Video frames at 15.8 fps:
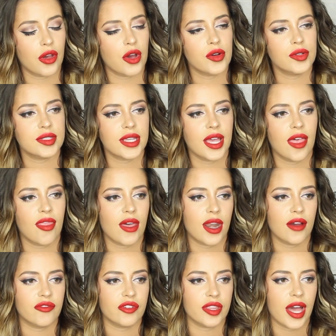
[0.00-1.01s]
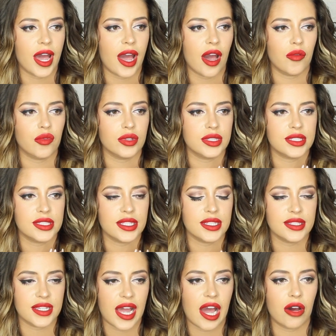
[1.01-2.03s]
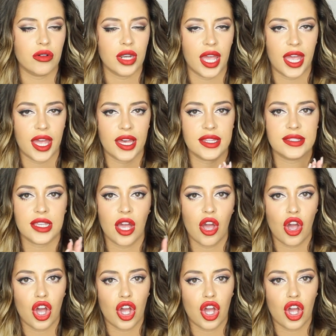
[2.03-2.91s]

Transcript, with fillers: those and then after that I would sit down and